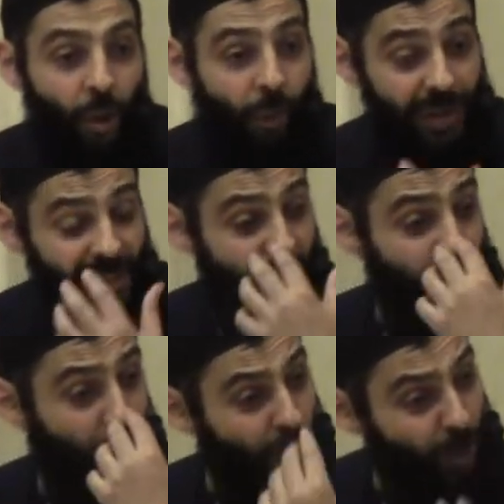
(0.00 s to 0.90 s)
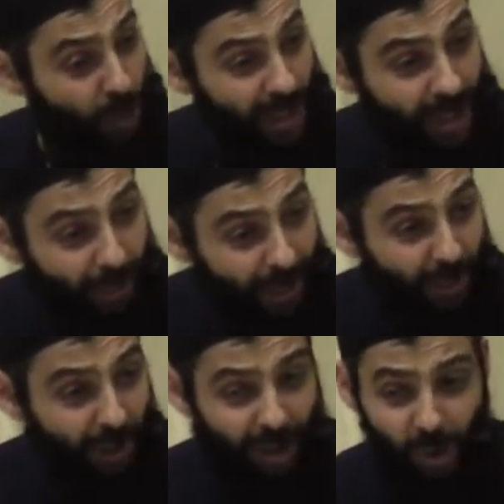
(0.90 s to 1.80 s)
Once I started to seek the path
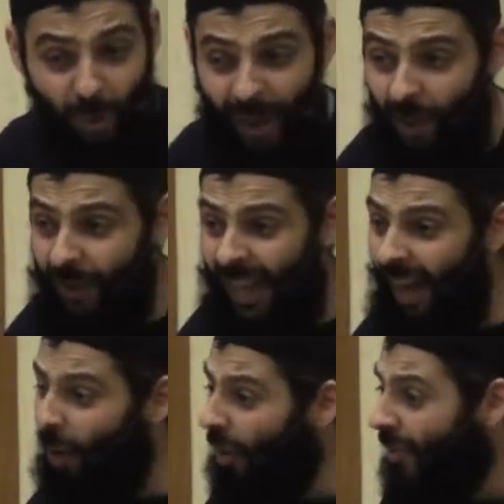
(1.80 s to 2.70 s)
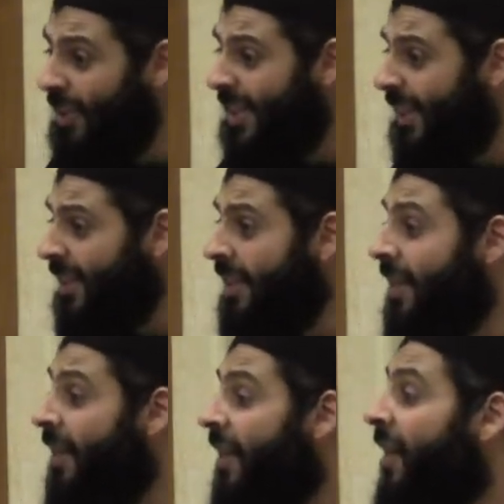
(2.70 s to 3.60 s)
of Allah subhanahu wa ta'ala, all of a sudden,
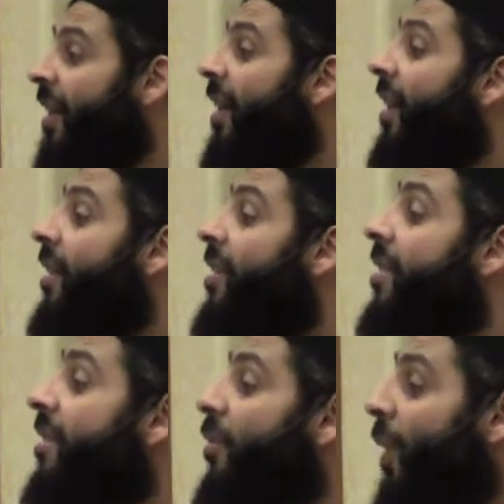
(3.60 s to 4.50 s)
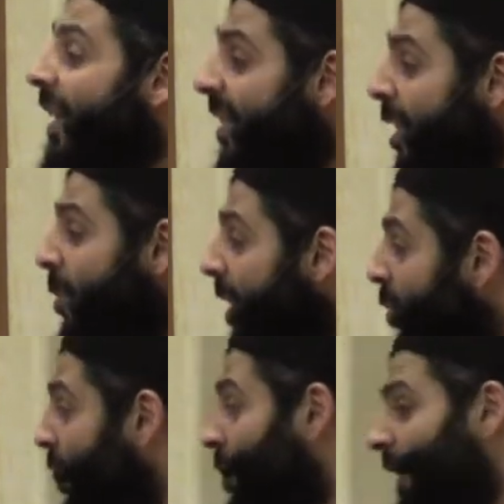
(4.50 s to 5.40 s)
it is, where is this
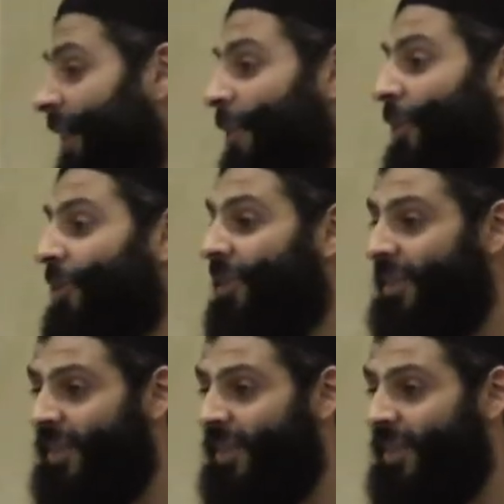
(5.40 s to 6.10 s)
peace we're speaking about?